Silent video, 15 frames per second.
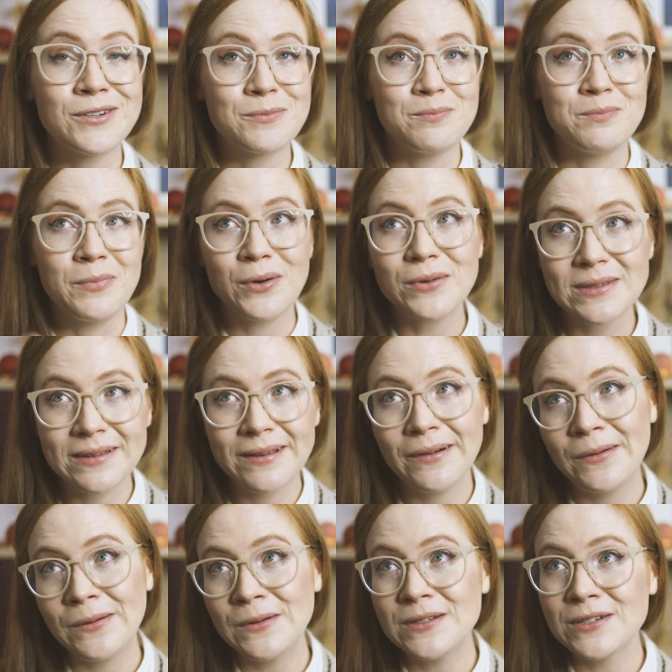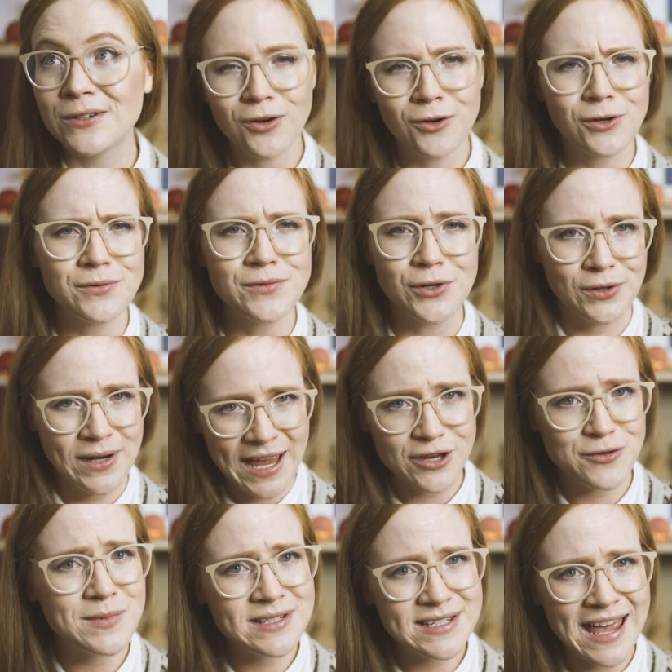your postcode or your
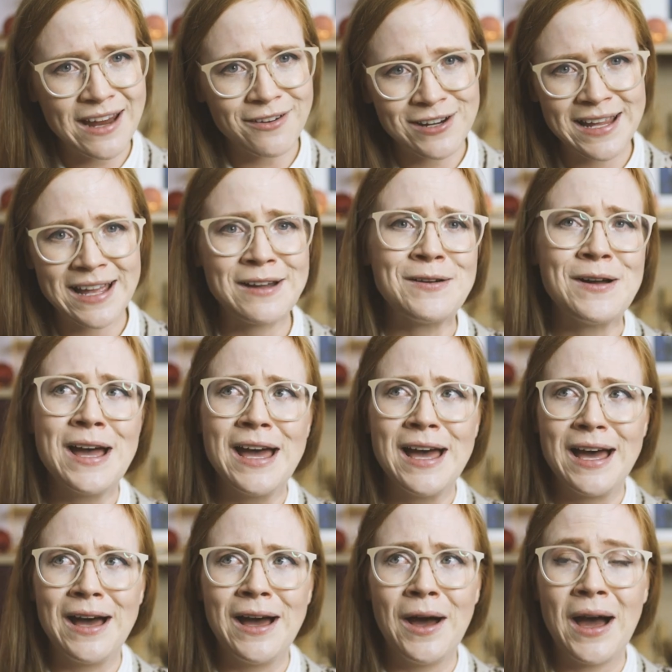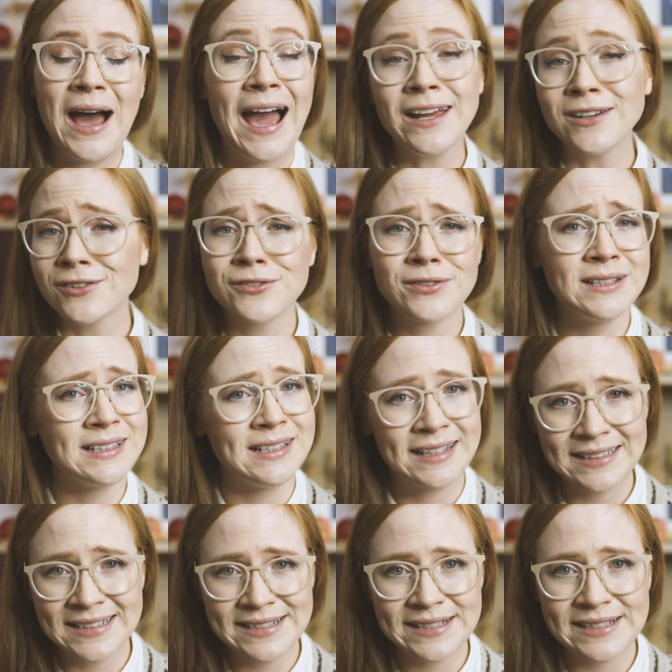catchment area. I don't really
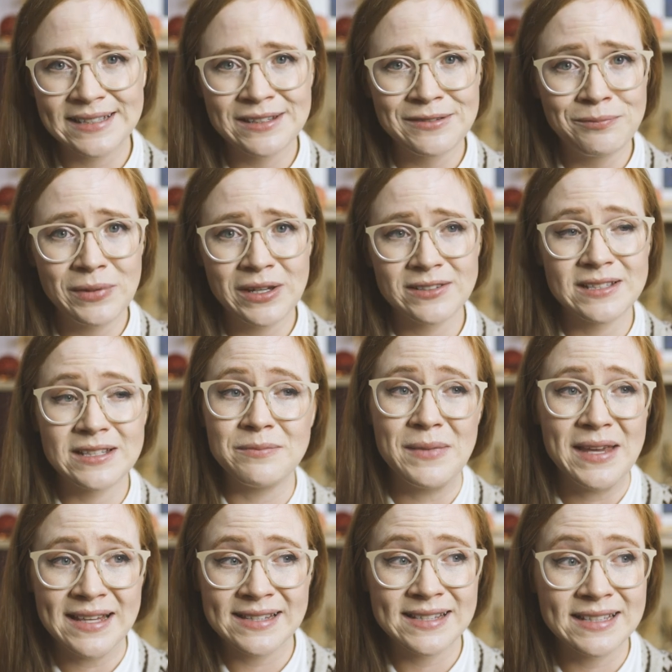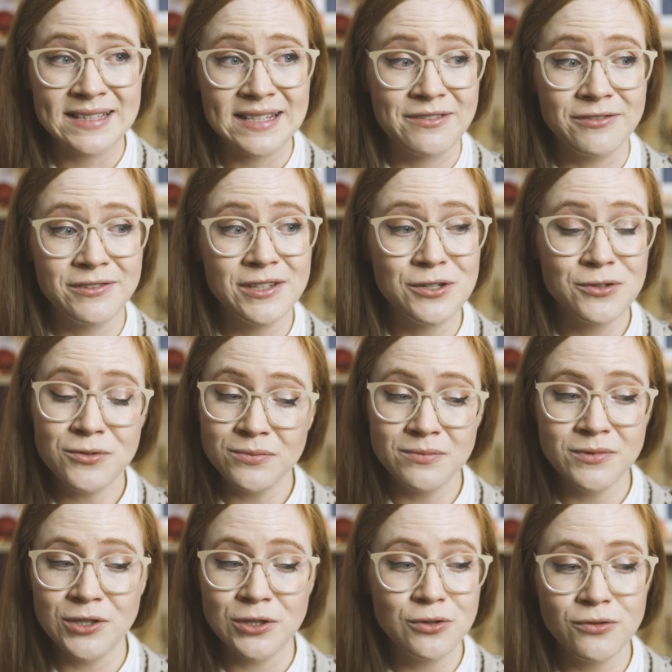like the system because it means that if you
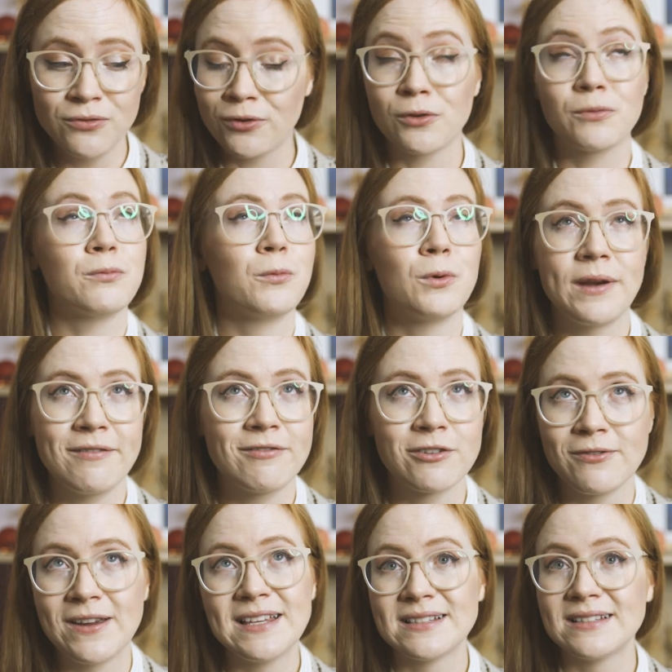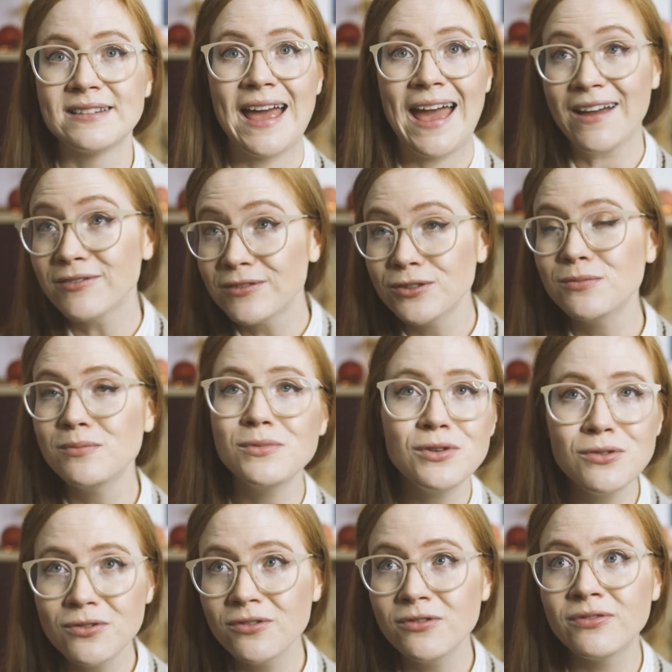do, for whatever reason, have to
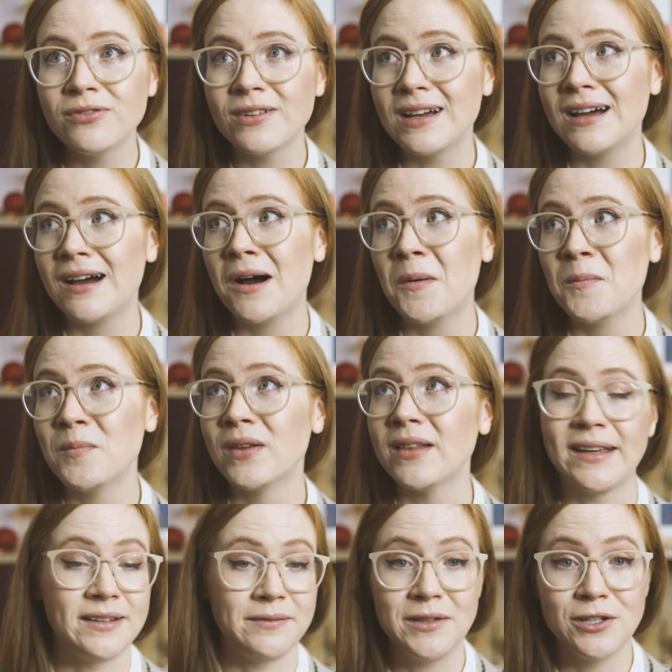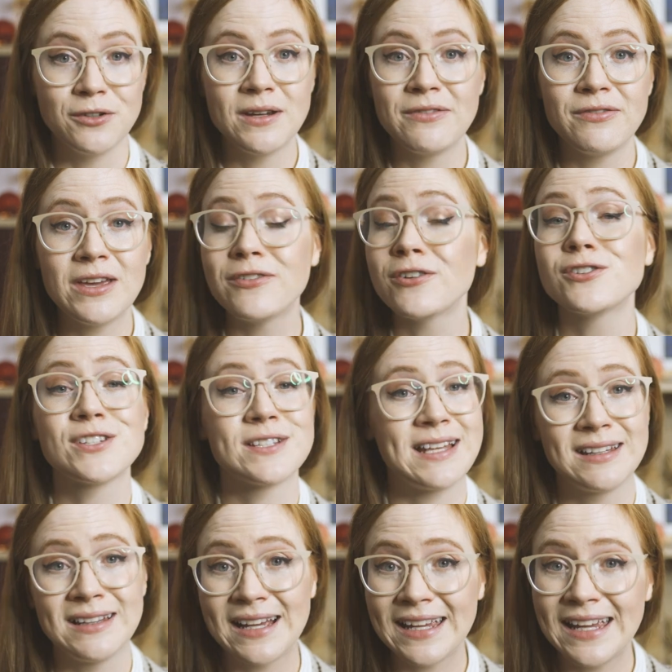move, like, you know, if you're just
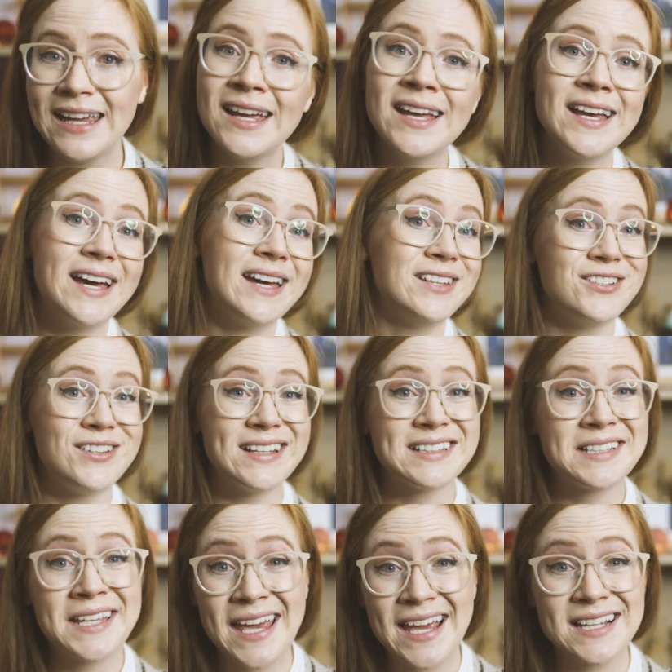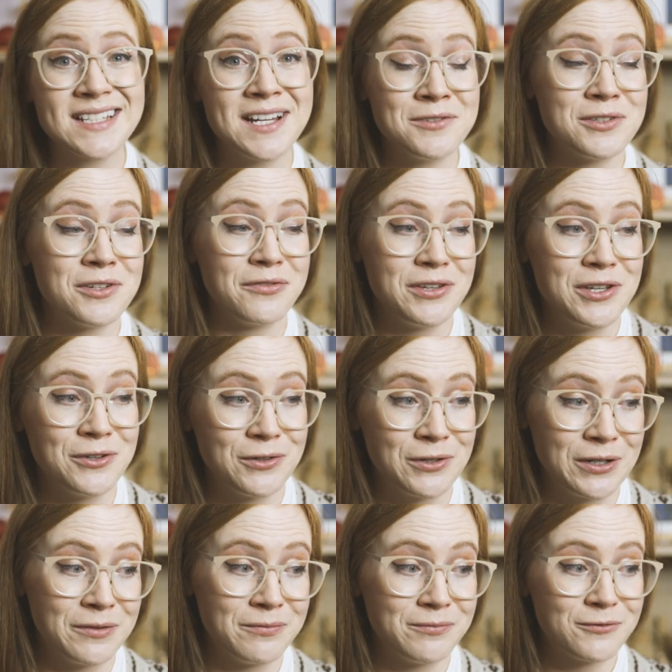unlucky and you get kicked out of
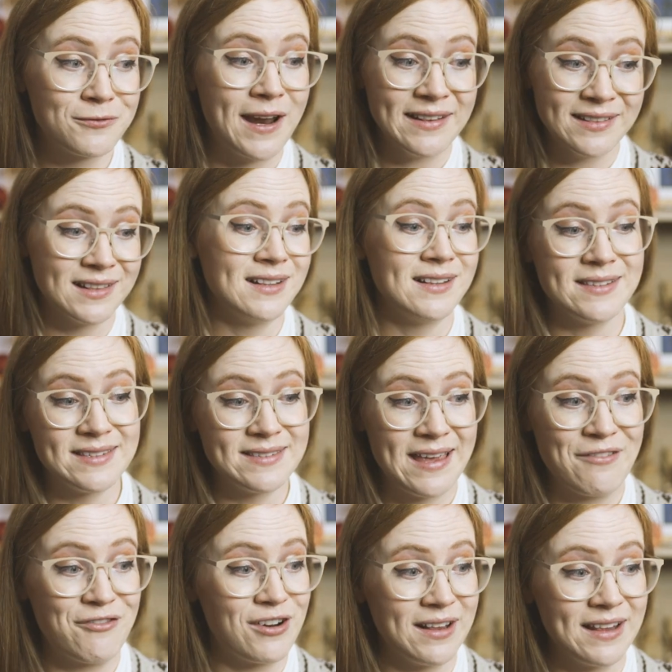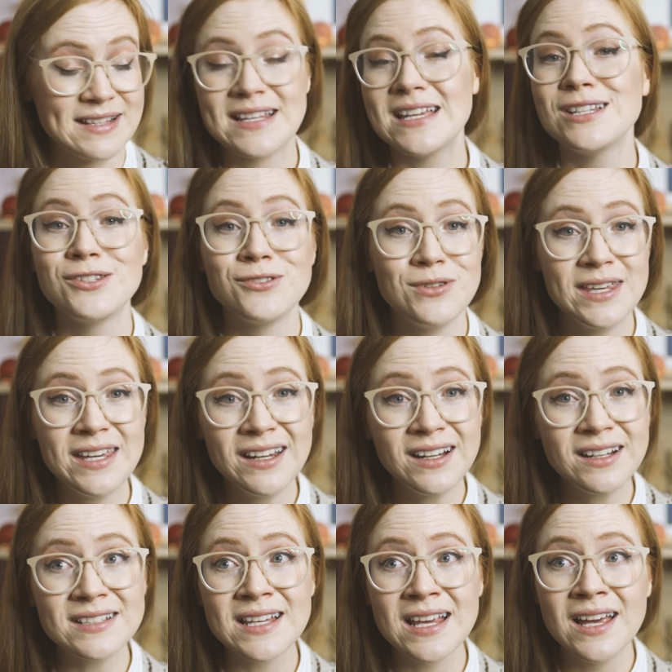your rentals every, let's say, 2
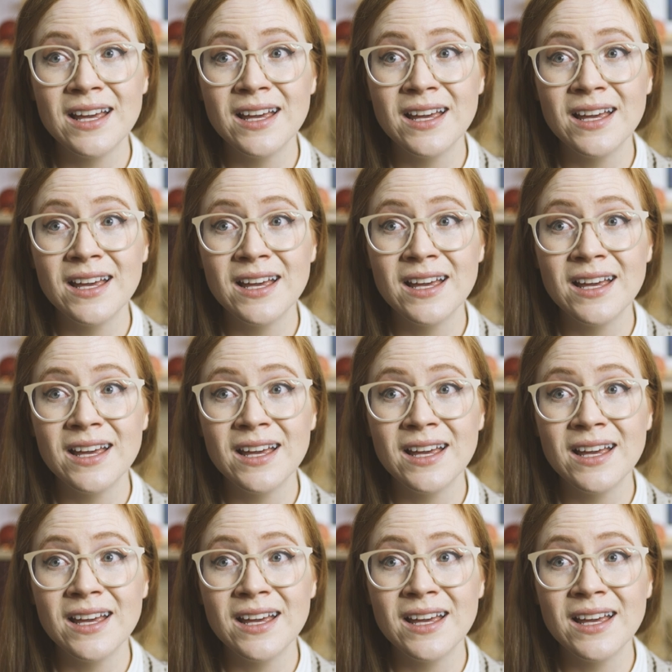years,